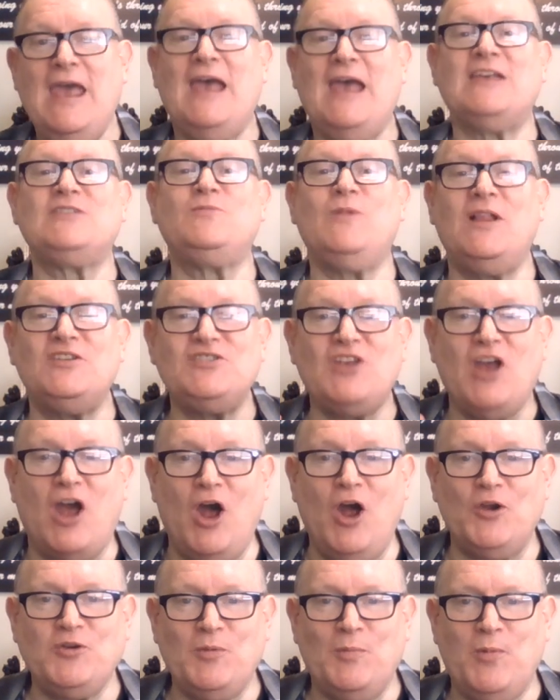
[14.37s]
as well as
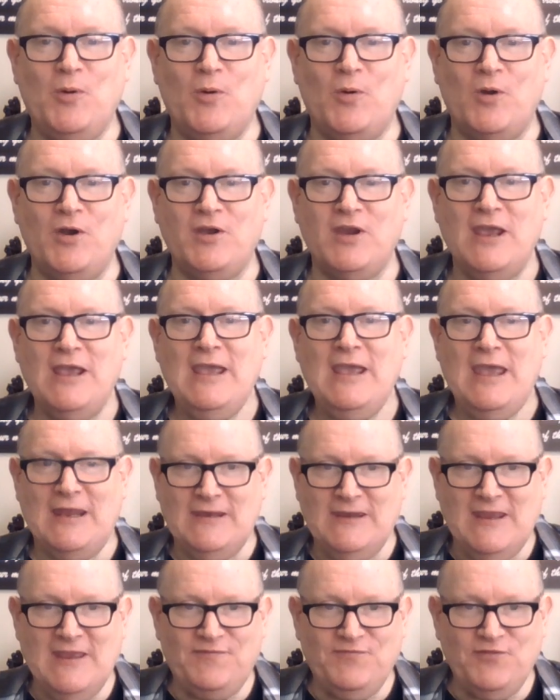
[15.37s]
Ontraport
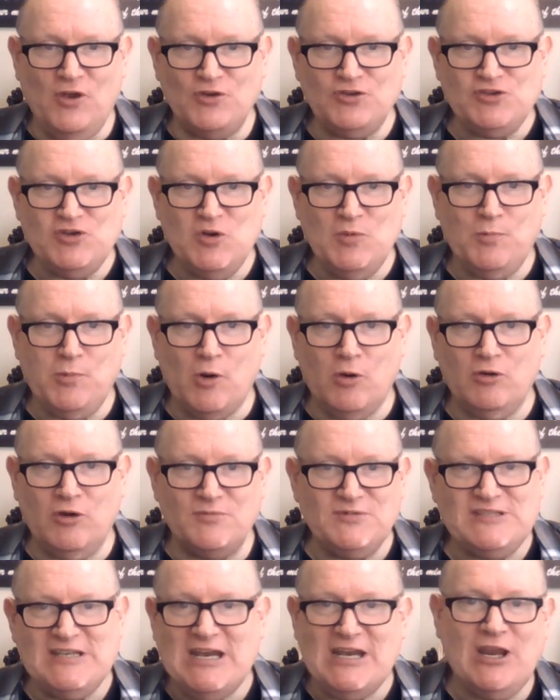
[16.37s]
and get those two
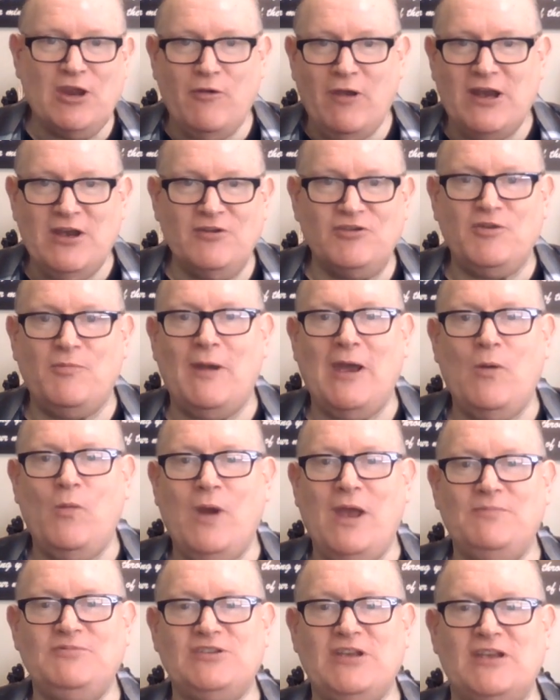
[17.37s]
programs integrated into my
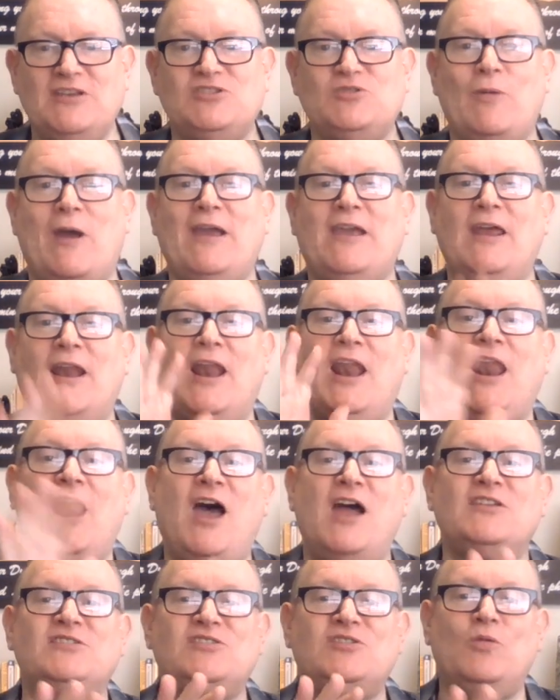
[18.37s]
website so I can
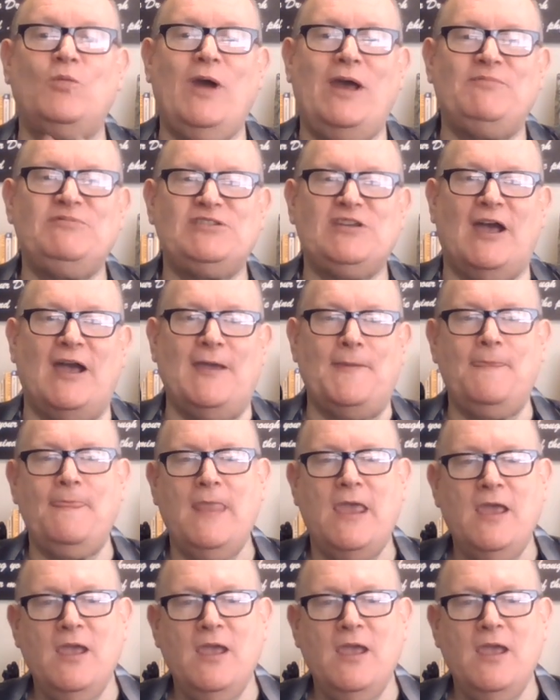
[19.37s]
launch the website.